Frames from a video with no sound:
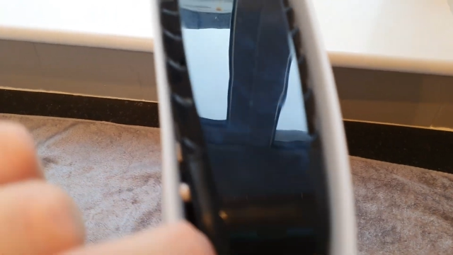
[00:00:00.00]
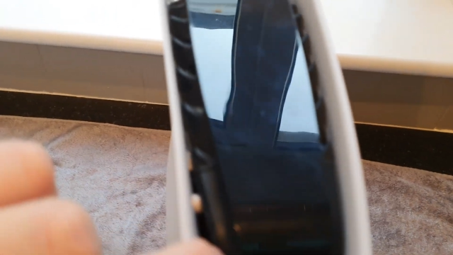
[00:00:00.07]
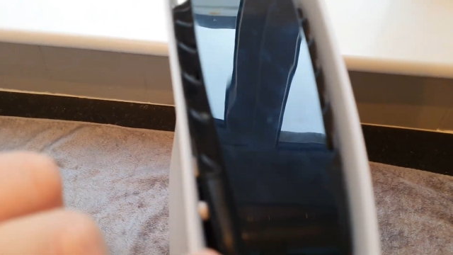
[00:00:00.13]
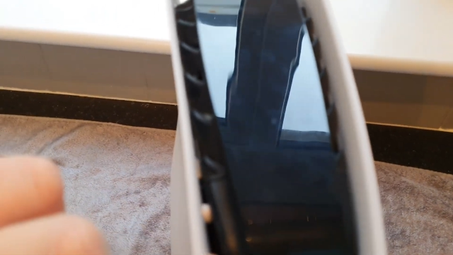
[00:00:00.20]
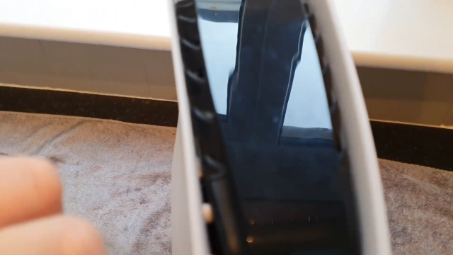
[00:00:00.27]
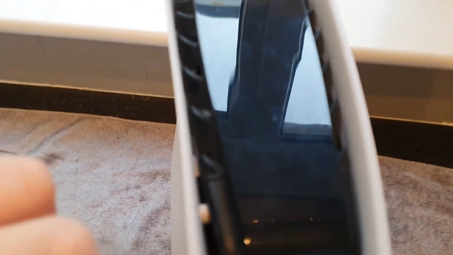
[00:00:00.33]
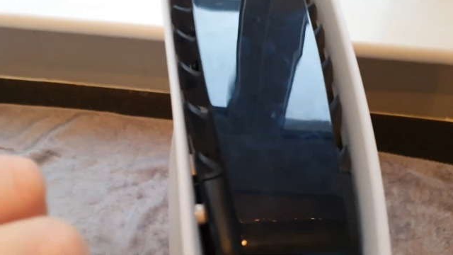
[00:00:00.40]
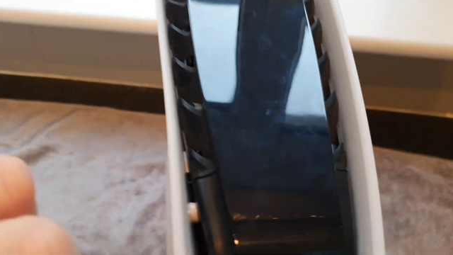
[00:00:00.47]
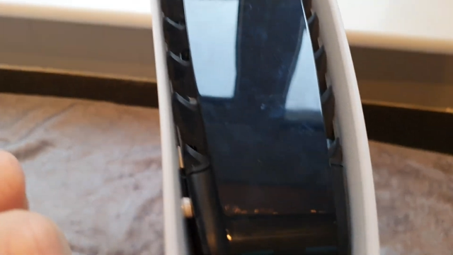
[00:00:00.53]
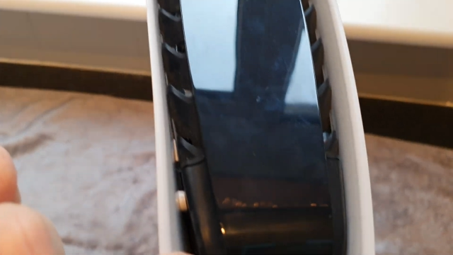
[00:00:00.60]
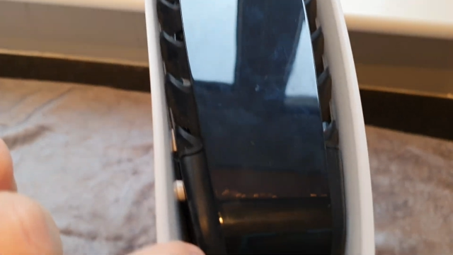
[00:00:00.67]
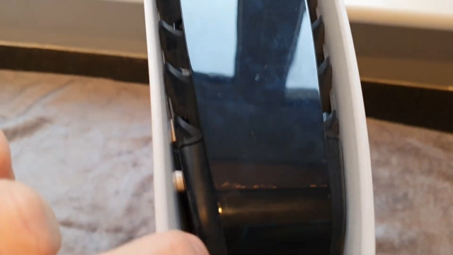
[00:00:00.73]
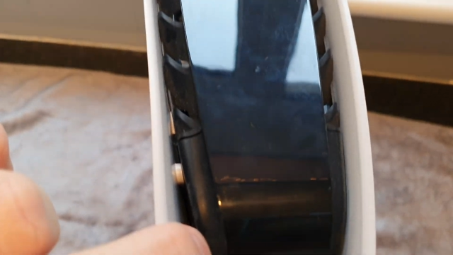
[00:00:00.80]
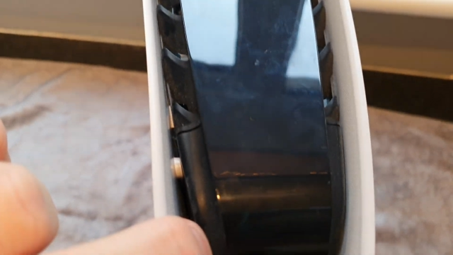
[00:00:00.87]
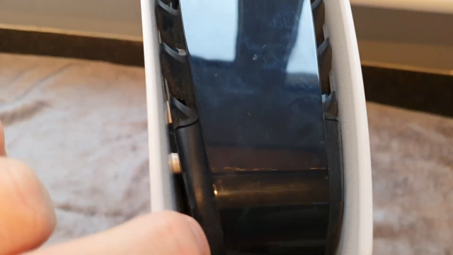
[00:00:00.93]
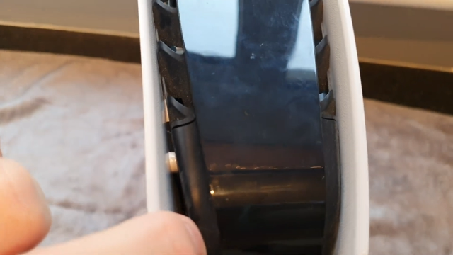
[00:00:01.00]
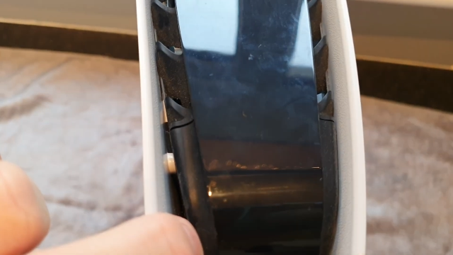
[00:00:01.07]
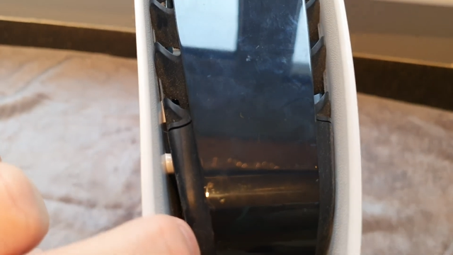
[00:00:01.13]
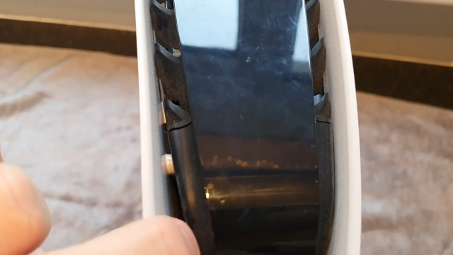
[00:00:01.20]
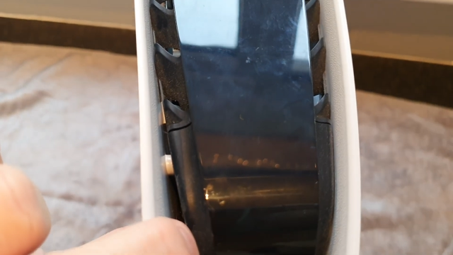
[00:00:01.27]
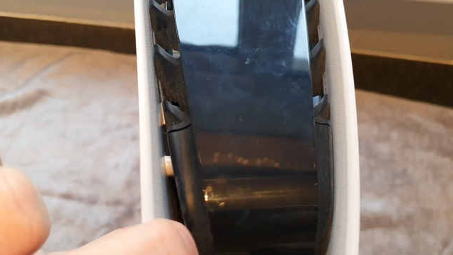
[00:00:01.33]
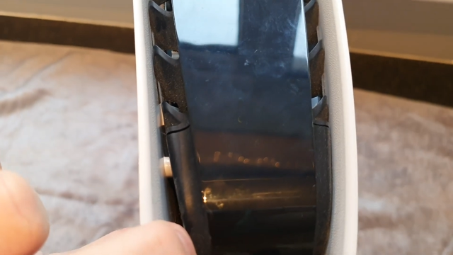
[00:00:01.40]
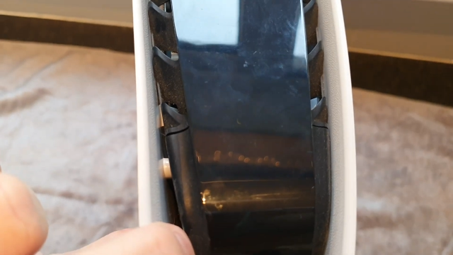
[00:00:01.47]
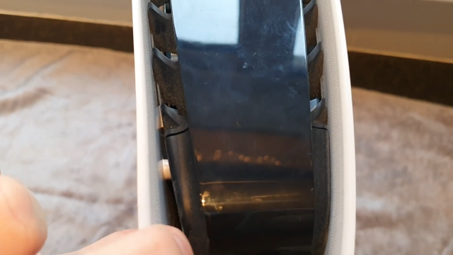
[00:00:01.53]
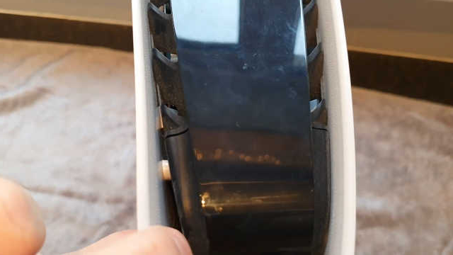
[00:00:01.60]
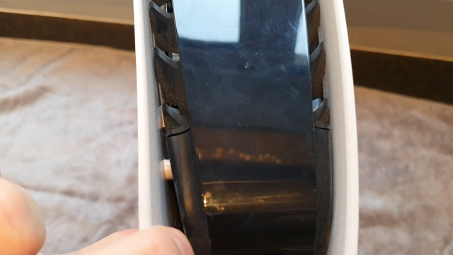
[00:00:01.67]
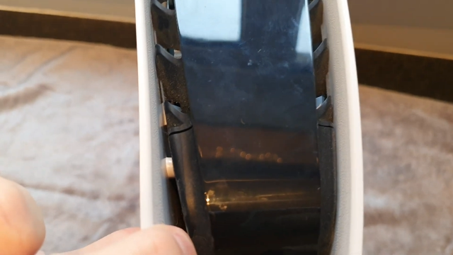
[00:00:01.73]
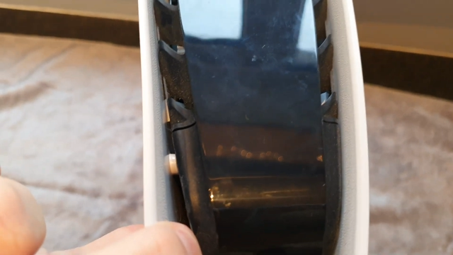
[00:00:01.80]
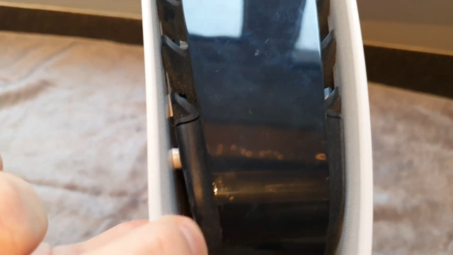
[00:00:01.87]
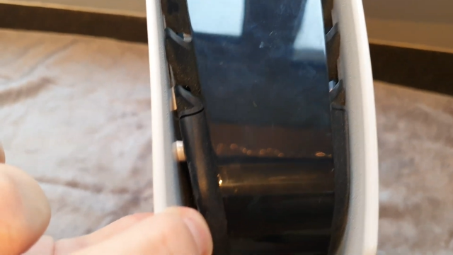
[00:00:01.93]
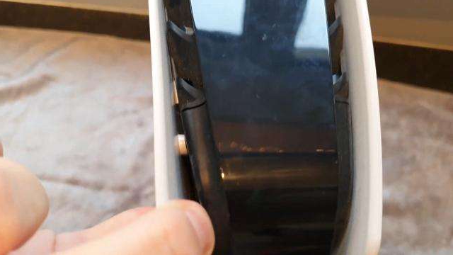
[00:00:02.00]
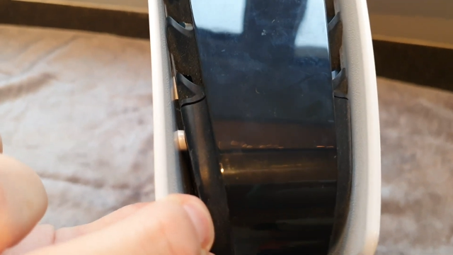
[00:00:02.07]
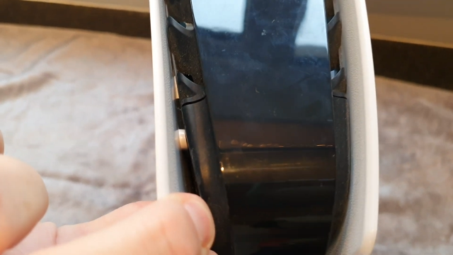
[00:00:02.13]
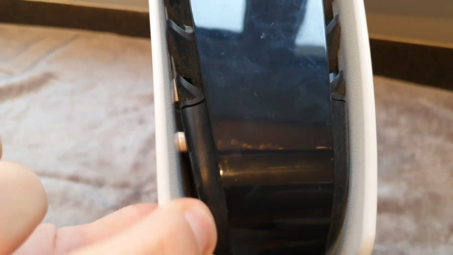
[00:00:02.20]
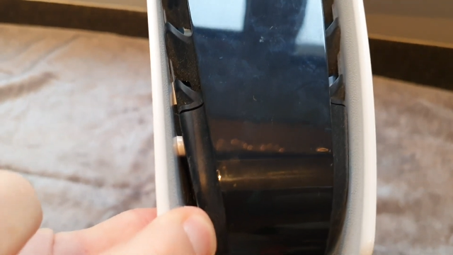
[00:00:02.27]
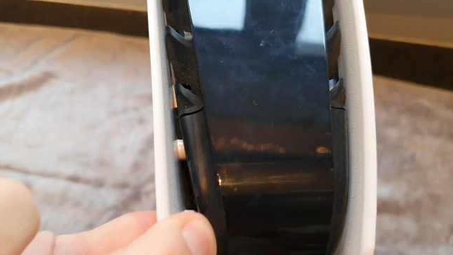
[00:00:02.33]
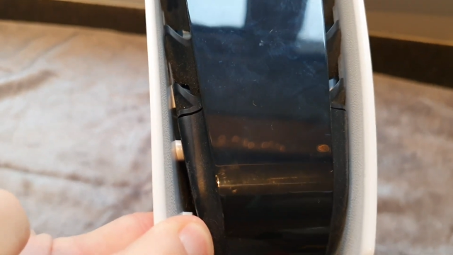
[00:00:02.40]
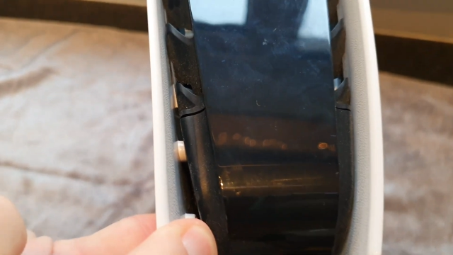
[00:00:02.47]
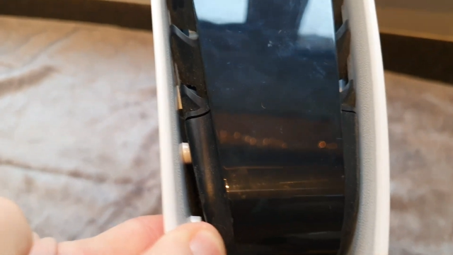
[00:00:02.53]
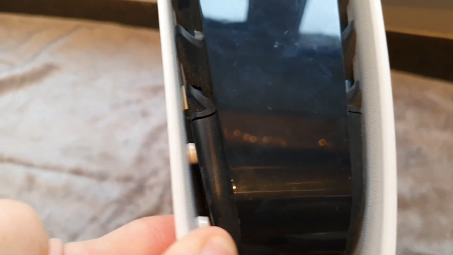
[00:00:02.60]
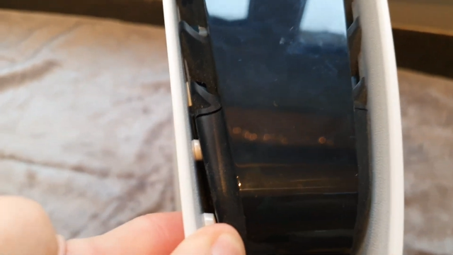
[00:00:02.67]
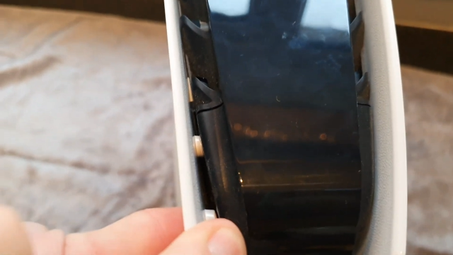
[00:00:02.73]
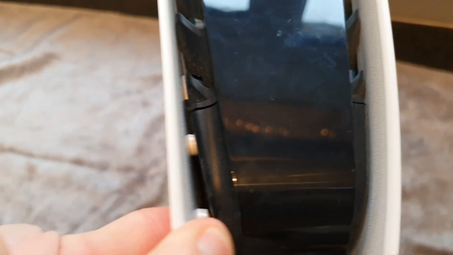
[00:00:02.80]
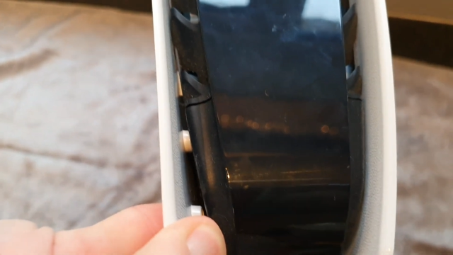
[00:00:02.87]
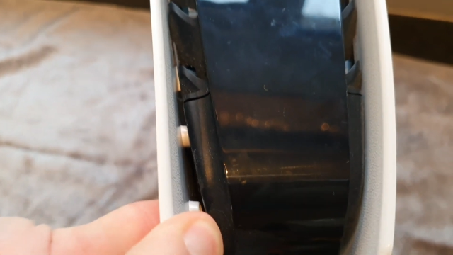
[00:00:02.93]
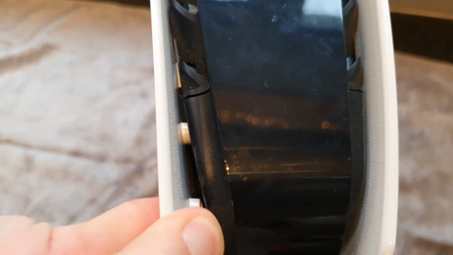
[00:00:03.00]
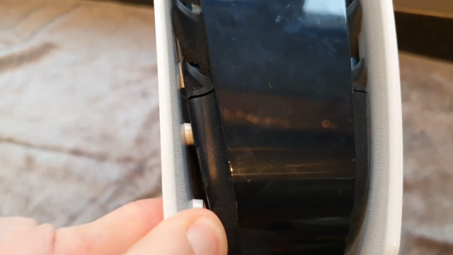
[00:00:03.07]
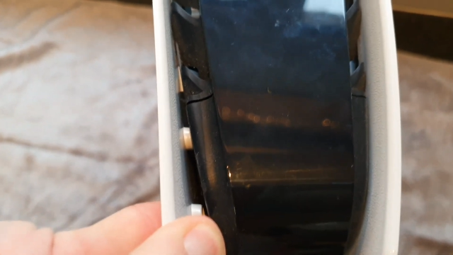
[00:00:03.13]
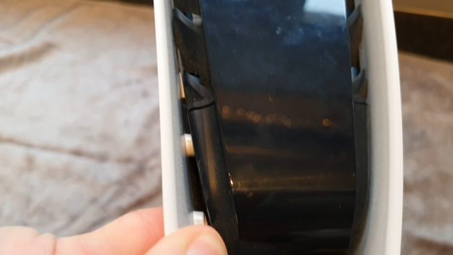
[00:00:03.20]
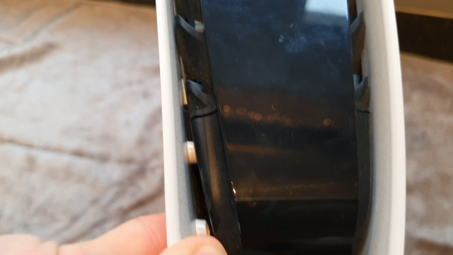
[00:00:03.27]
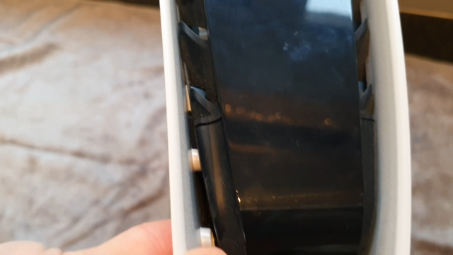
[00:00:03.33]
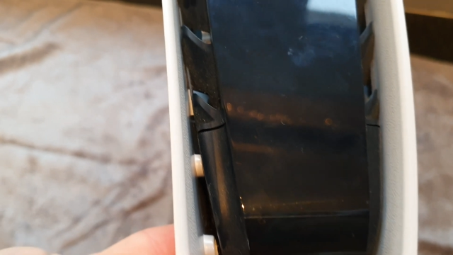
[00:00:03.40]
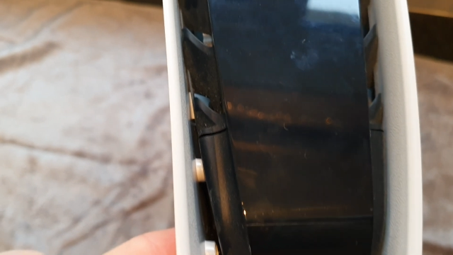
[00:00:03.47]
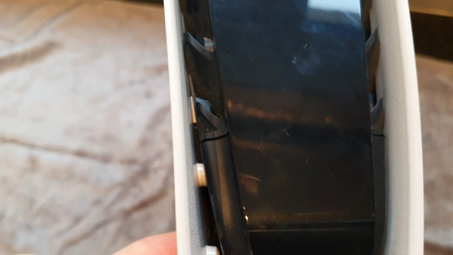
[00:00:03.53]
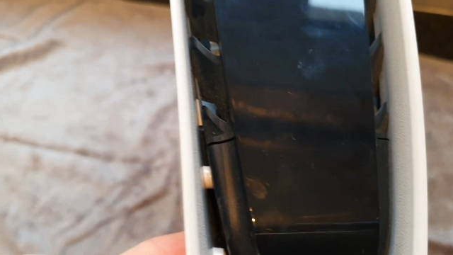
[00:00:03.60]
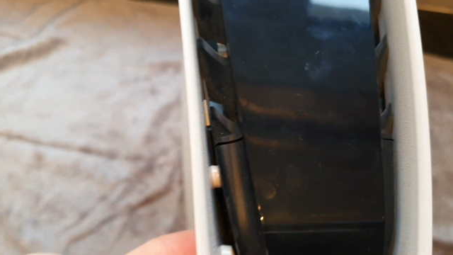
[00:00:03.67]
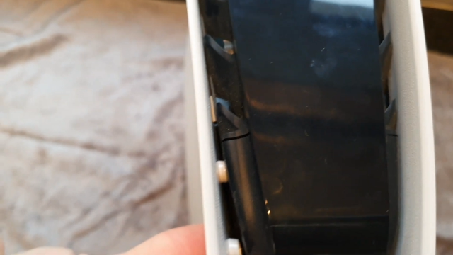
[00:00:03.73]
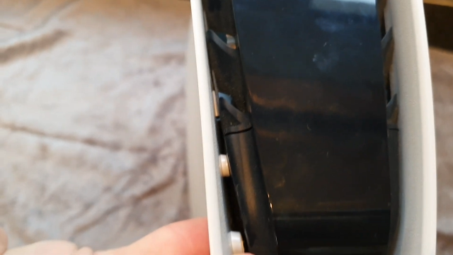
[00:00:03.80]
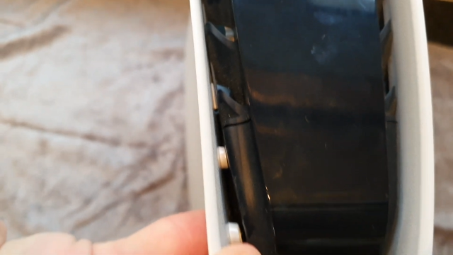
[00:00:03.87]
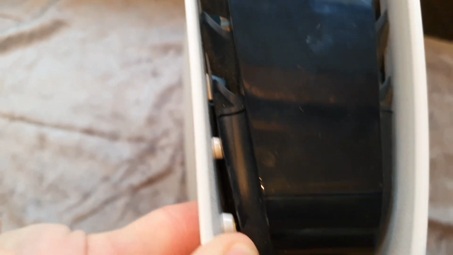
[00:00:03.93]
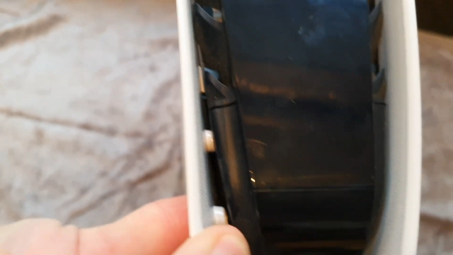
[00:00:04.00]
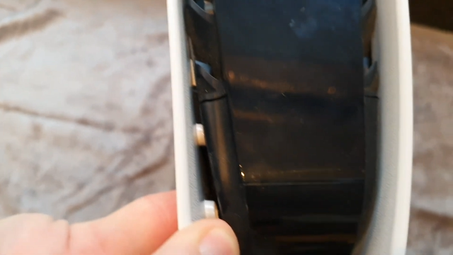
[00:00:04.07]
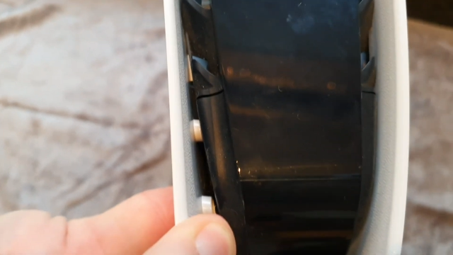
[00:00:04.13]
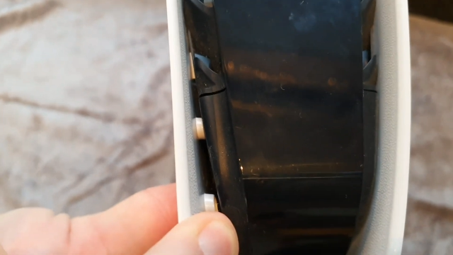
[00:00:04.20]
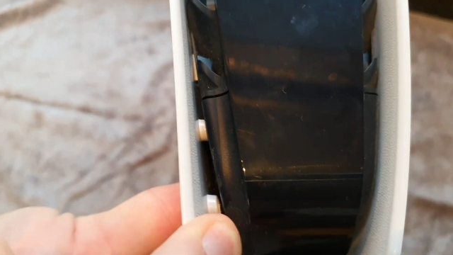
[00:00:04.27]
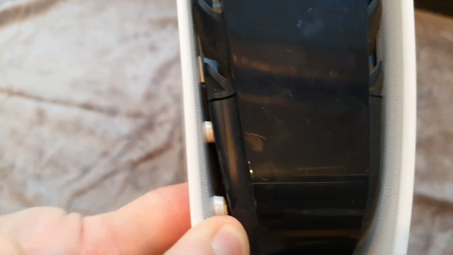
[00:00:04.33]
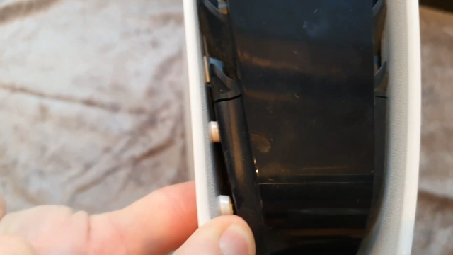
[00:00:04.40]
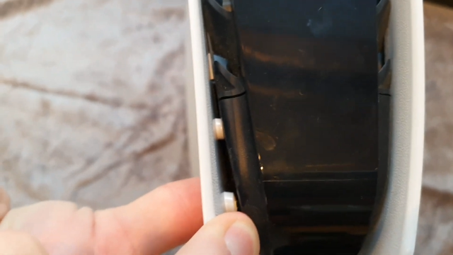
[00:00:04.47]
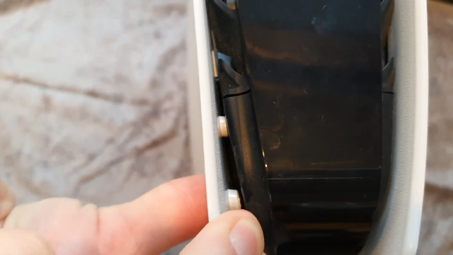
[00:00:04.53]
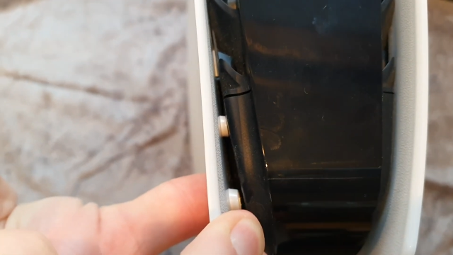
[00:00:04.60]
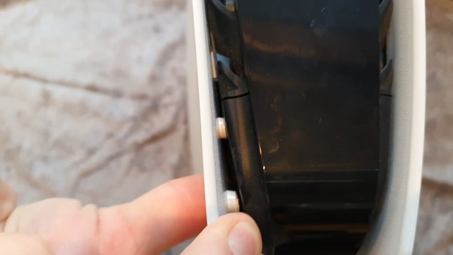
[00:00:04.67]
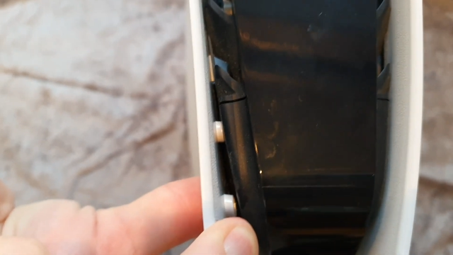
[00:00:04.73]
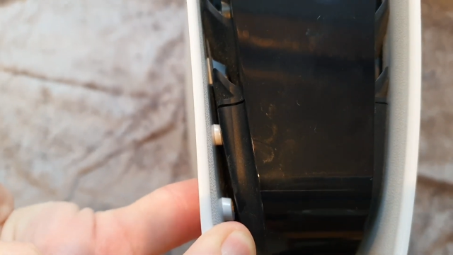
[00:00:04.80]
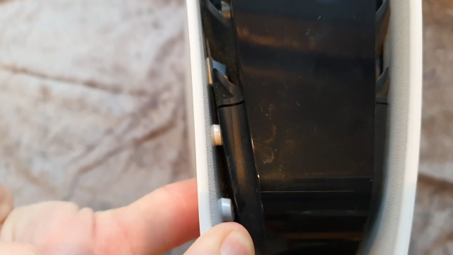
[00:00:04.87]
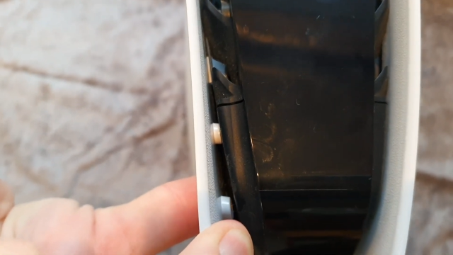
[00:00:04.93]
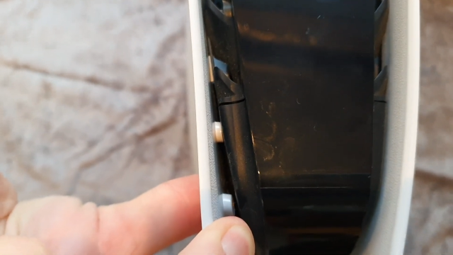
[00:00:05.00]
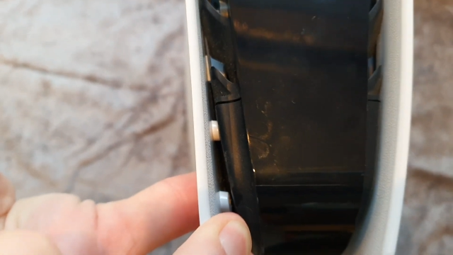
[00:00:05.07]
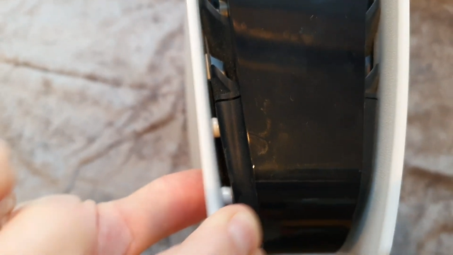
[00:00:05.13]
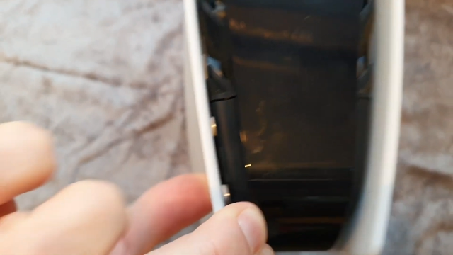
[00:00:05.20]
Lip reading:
[unreadable: no face in view]